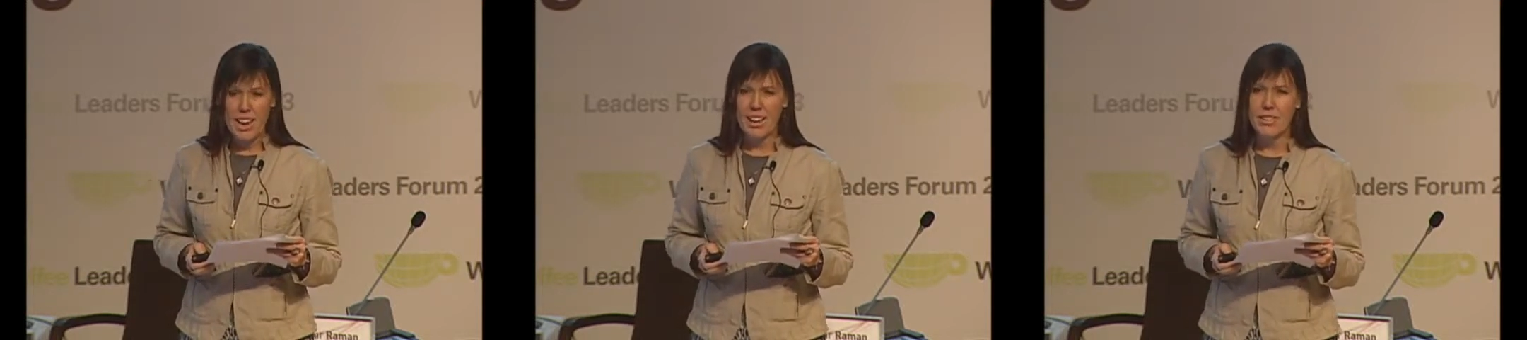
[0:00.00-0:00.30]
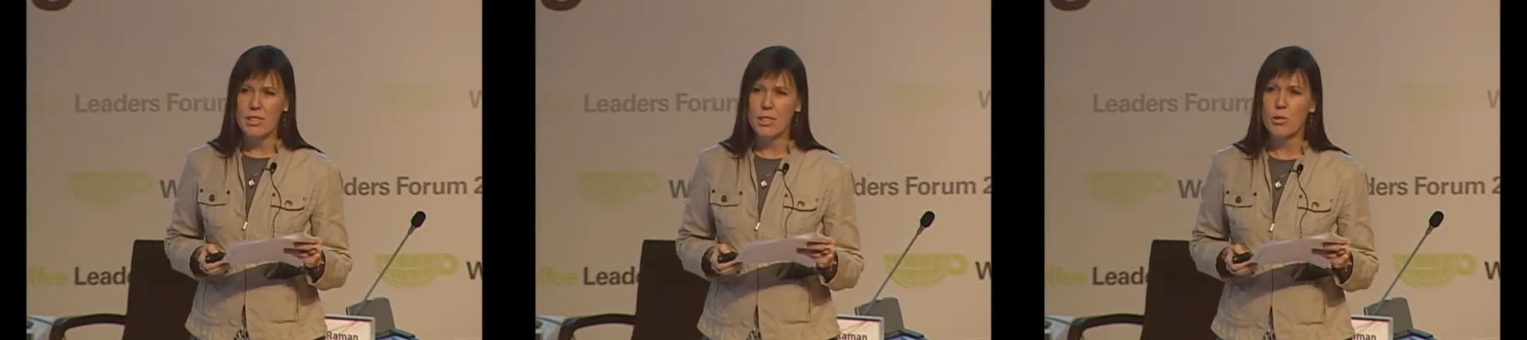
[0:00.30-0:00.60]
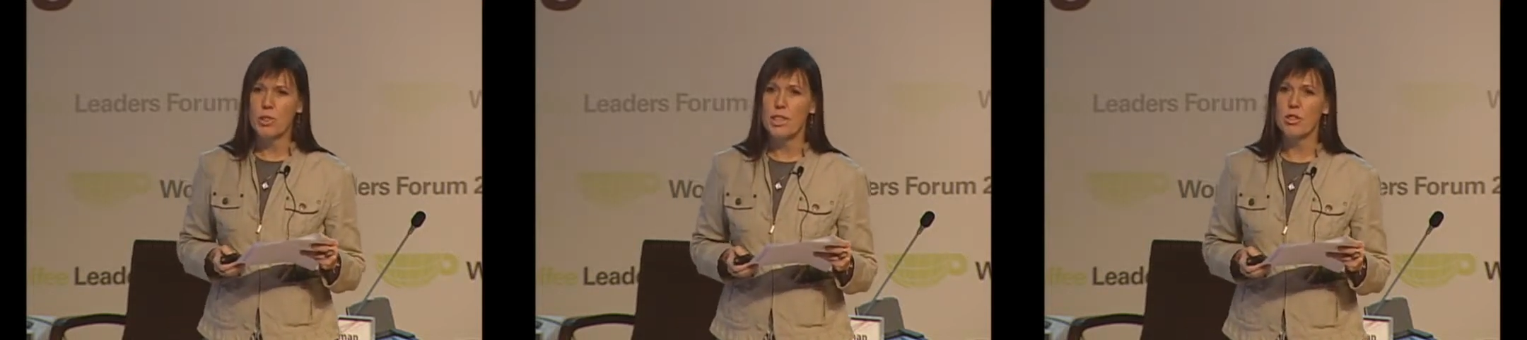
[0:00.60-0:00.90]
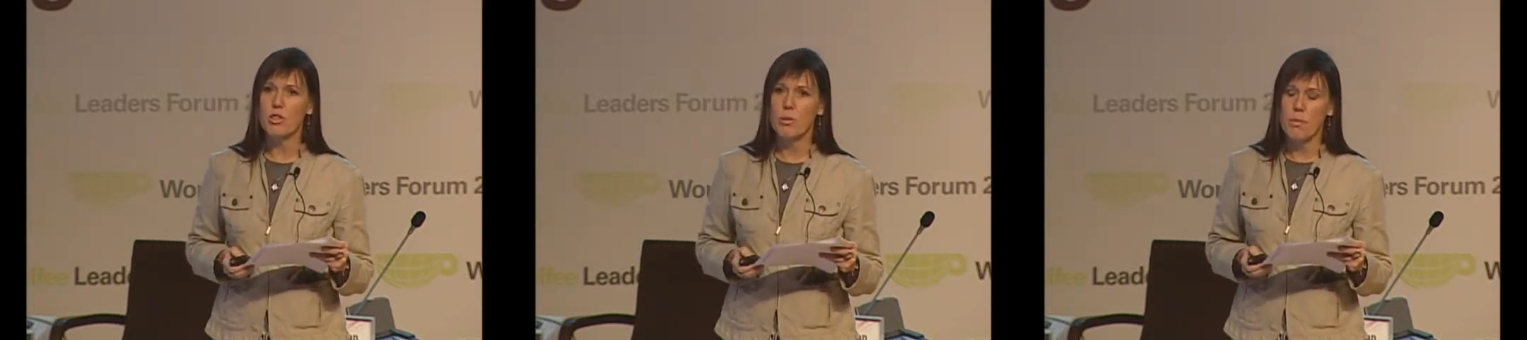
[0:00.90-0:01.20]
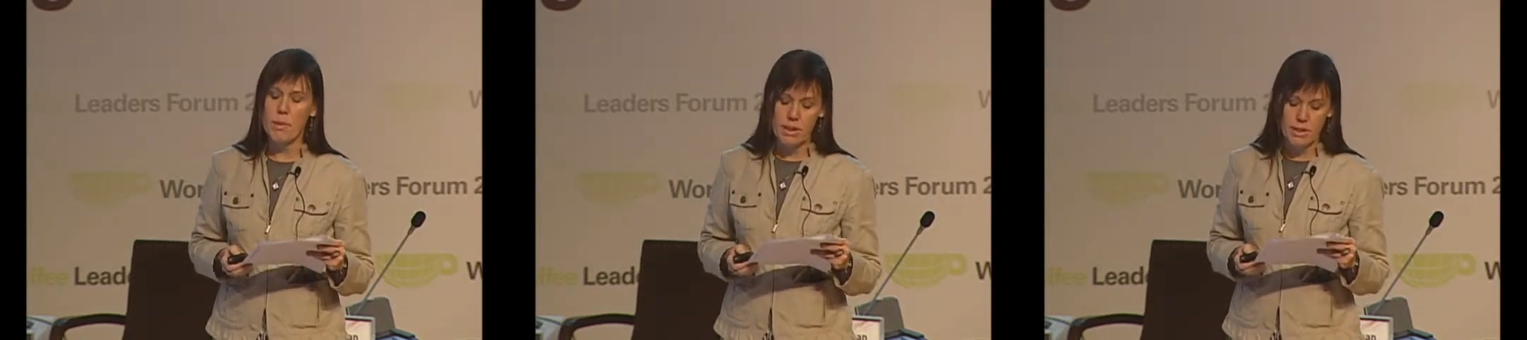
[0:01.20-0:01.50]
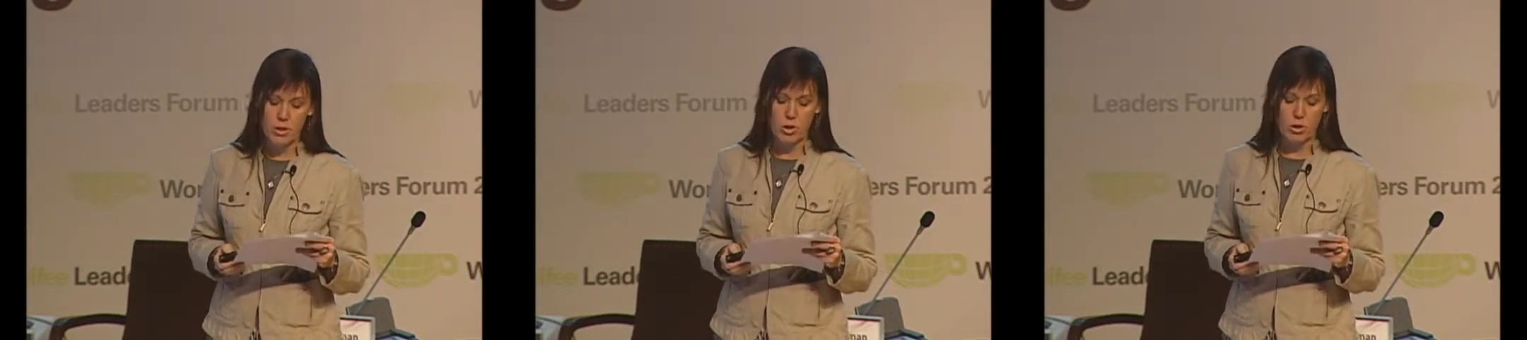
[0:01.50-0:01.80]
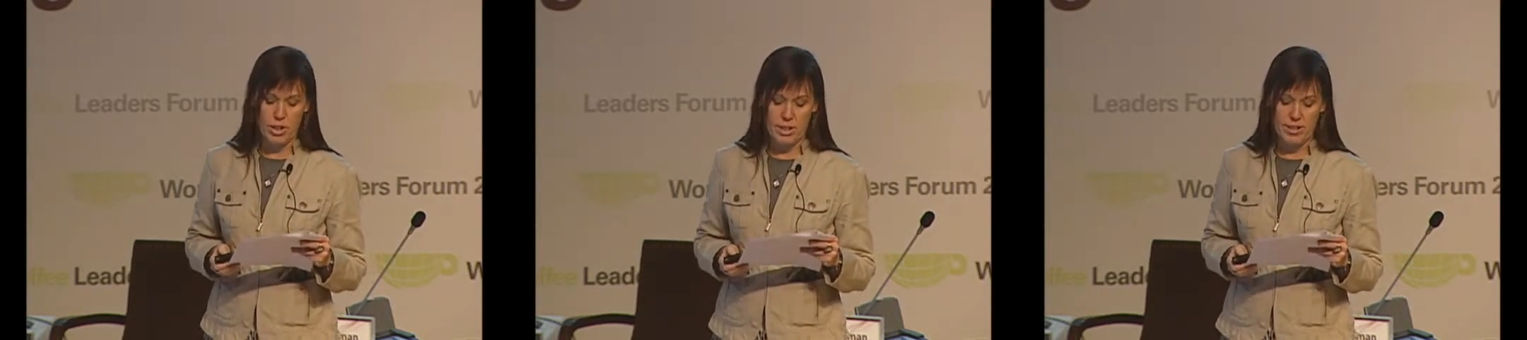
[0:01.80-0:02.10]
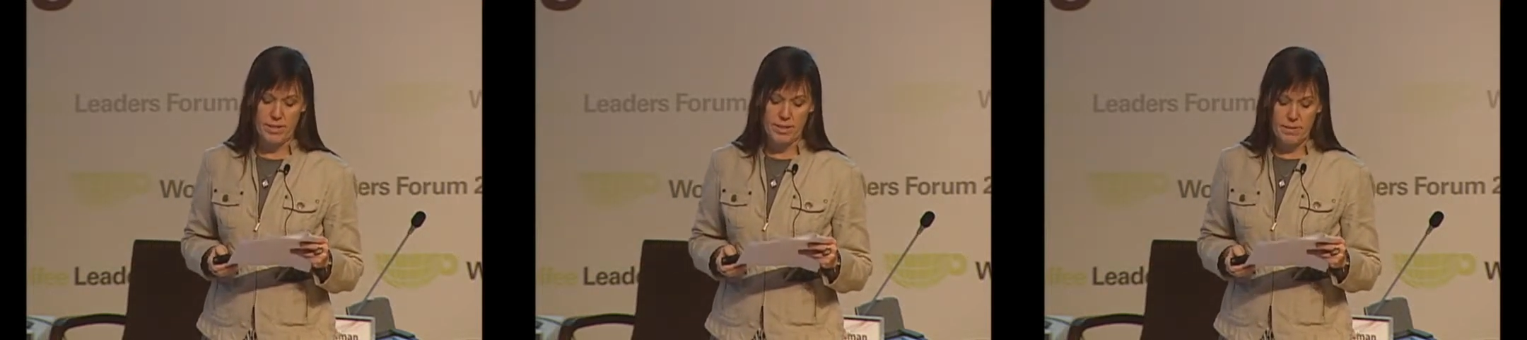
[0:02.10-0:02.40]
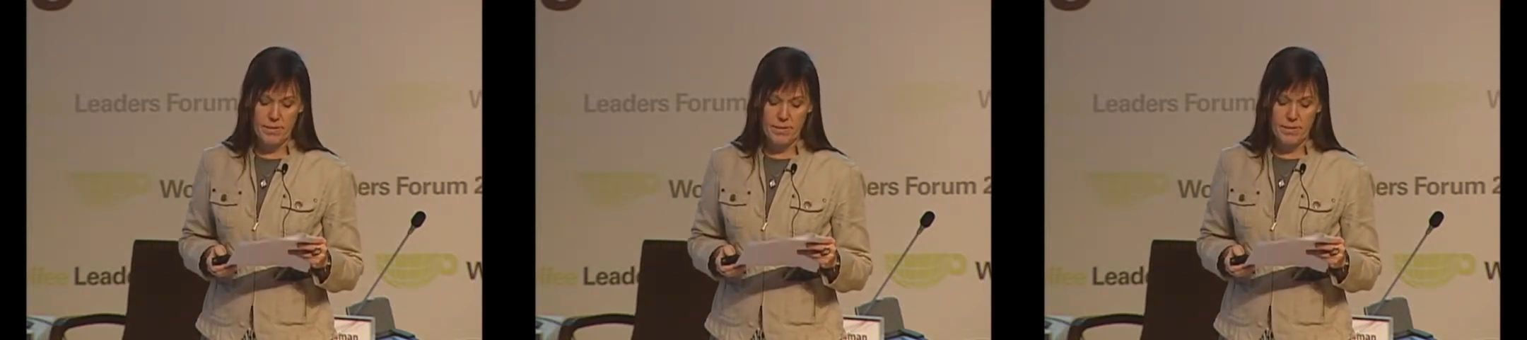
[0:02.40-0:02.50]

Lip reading: And this creates tremendous stress